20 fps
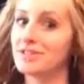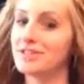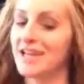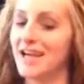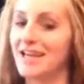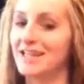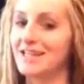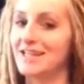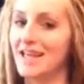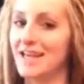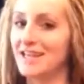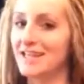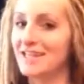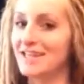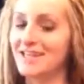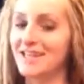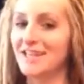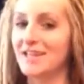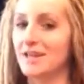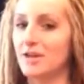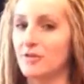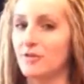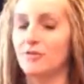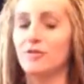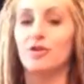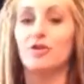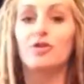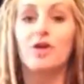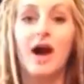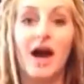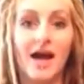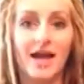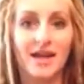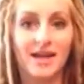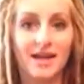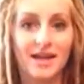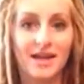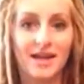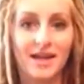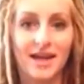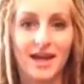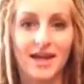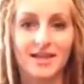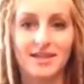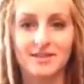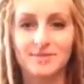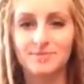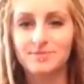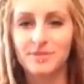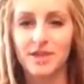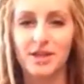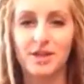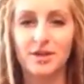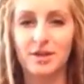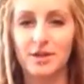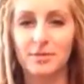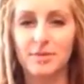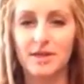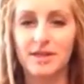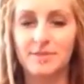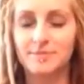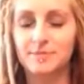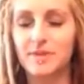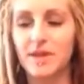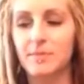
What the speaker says: I like variety, and you know what I mean?